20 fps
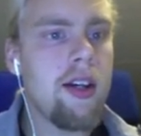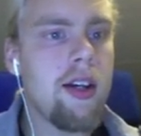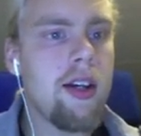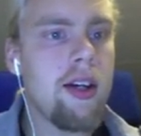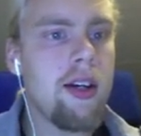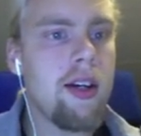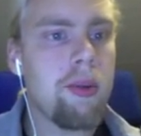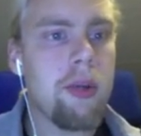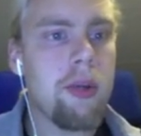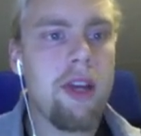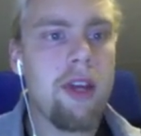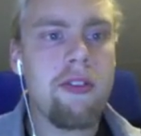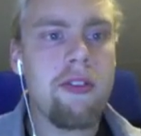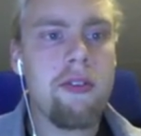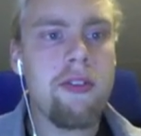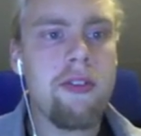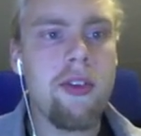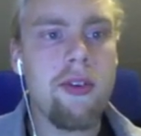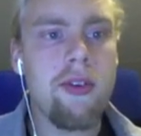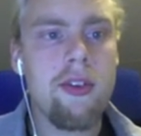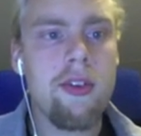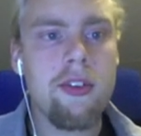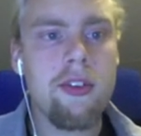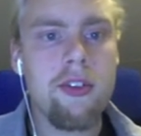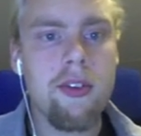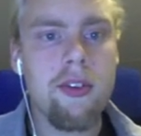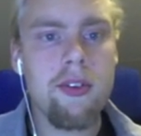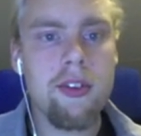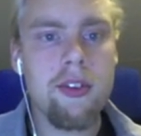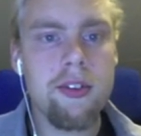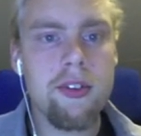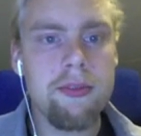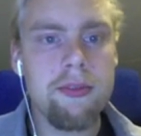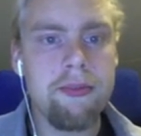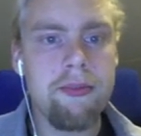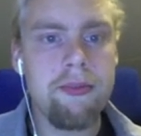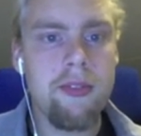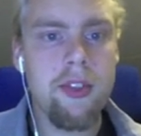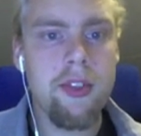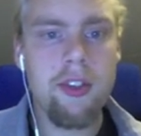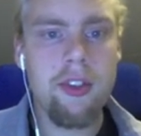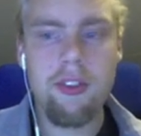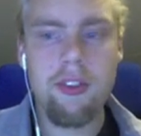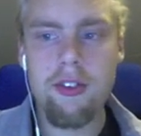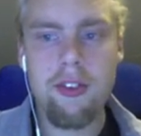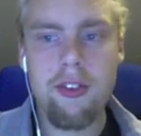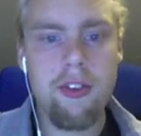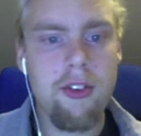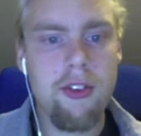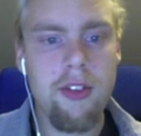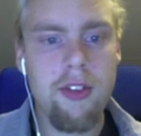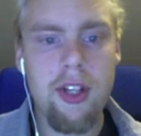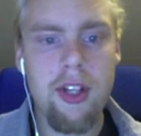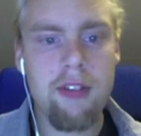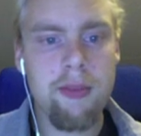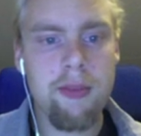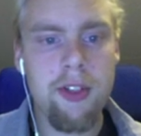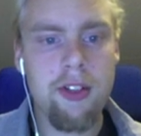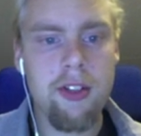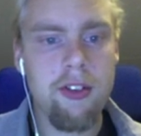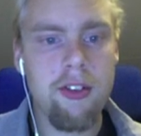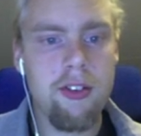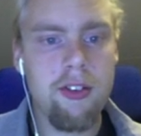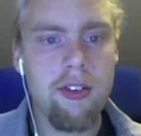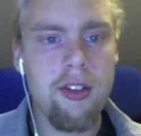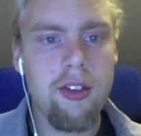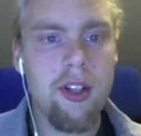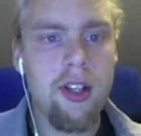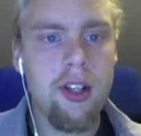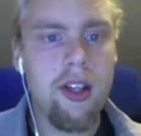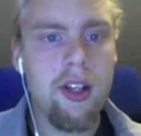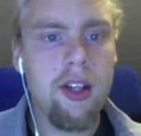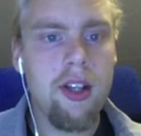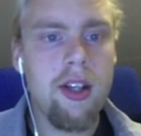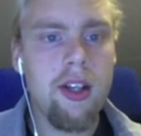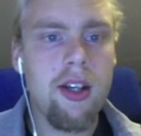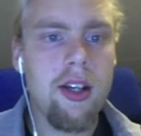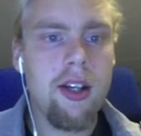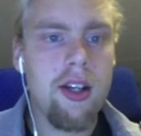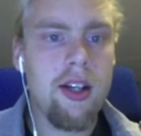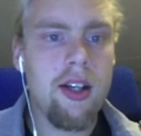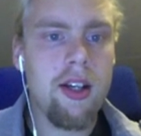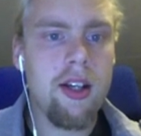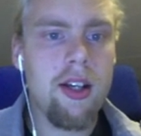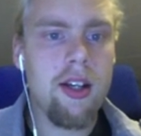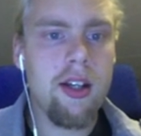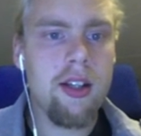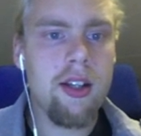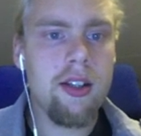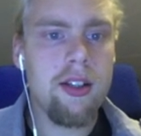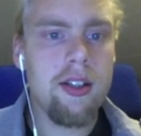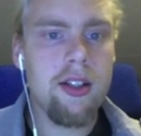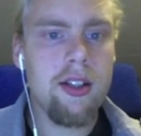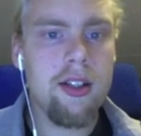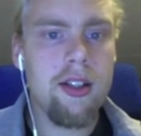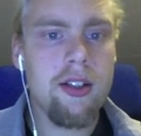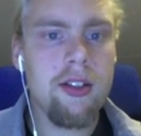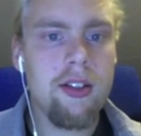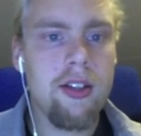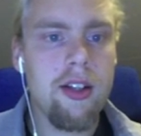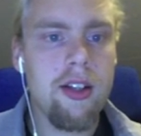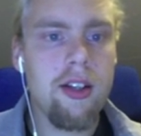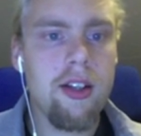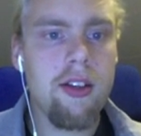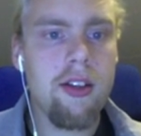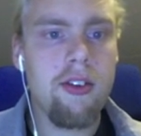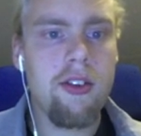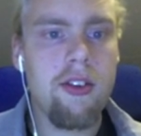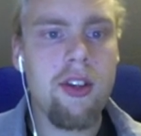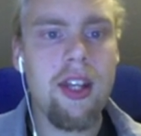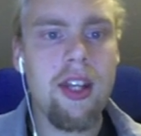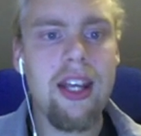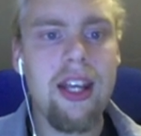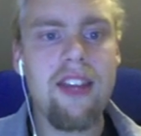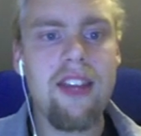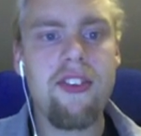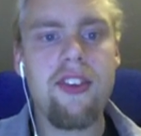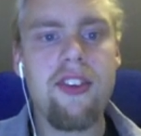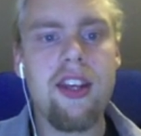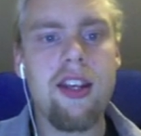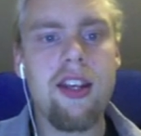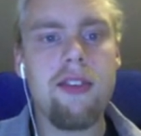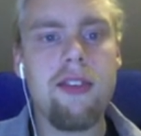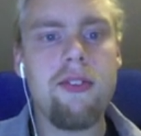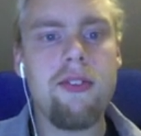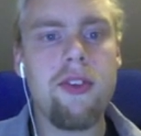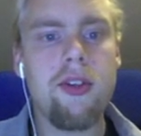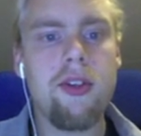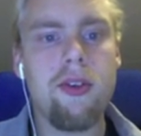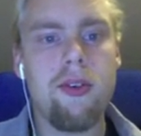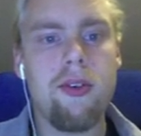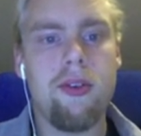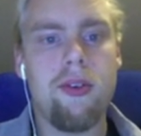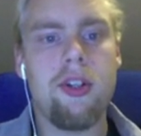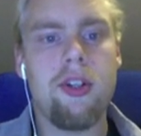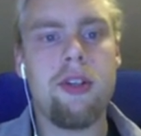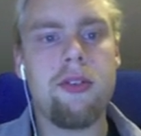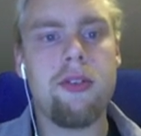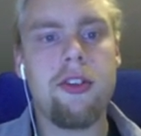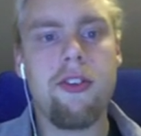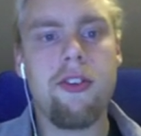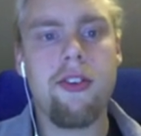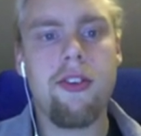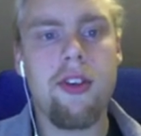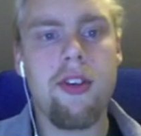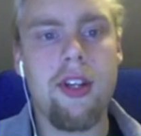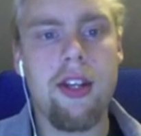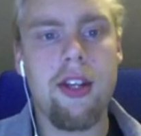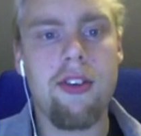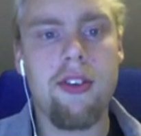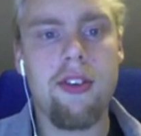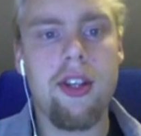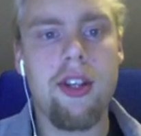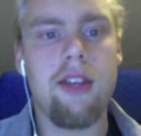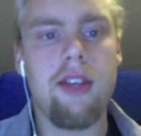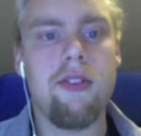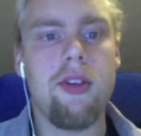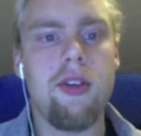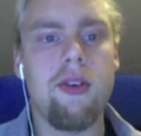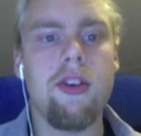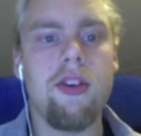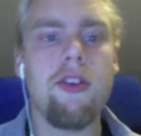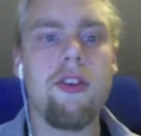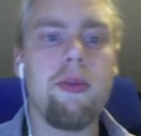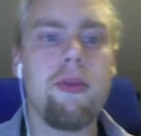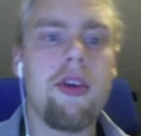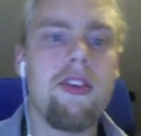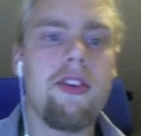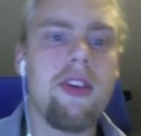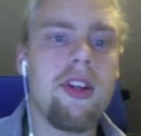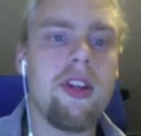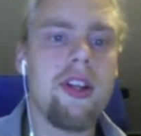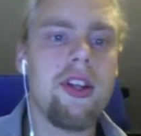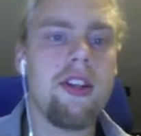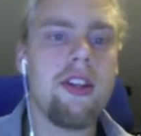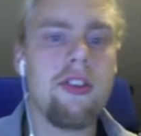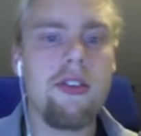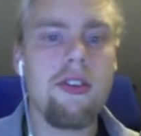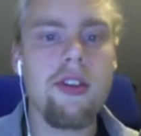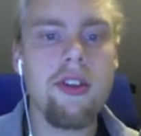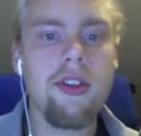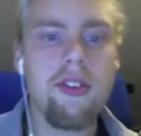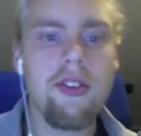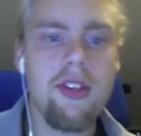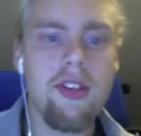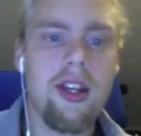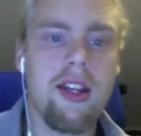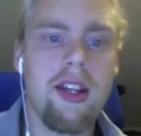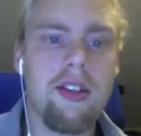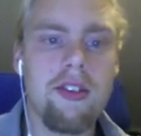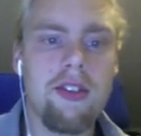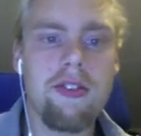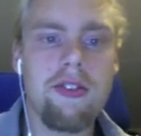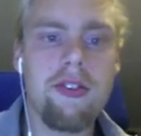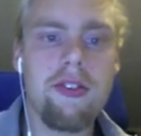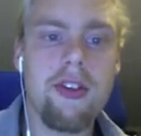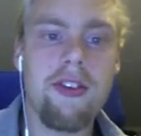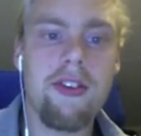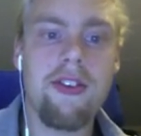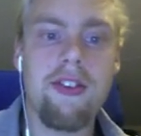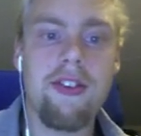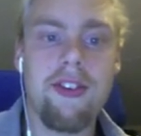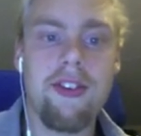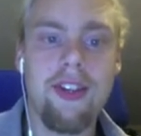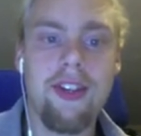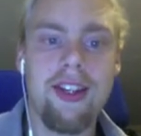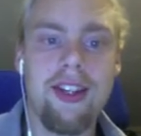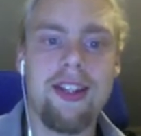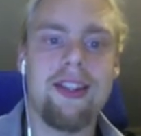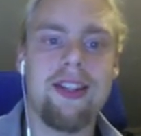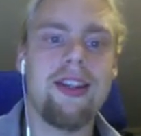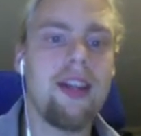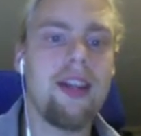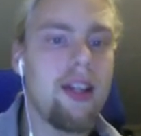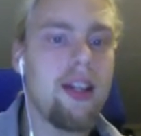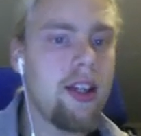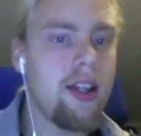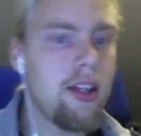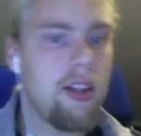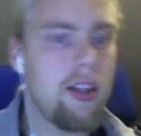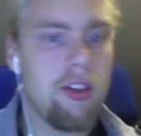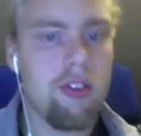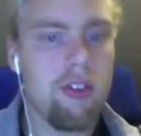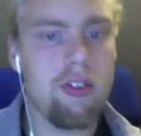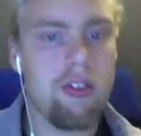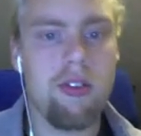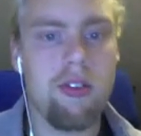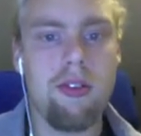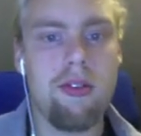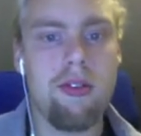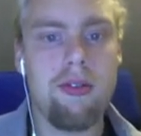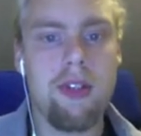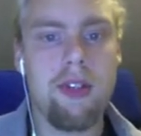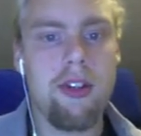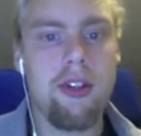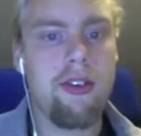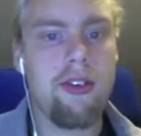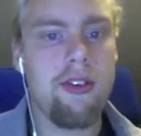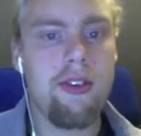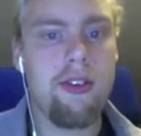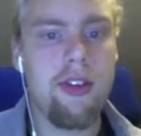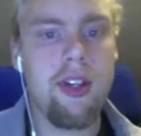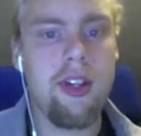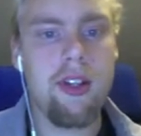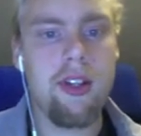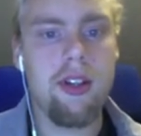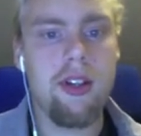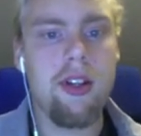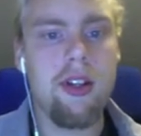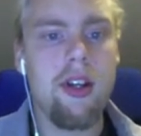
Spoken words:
We have a view controller, which doesn't have much. And it contains an SK view. What's an SK view? It's basically just a container for a scene. So what's a scene?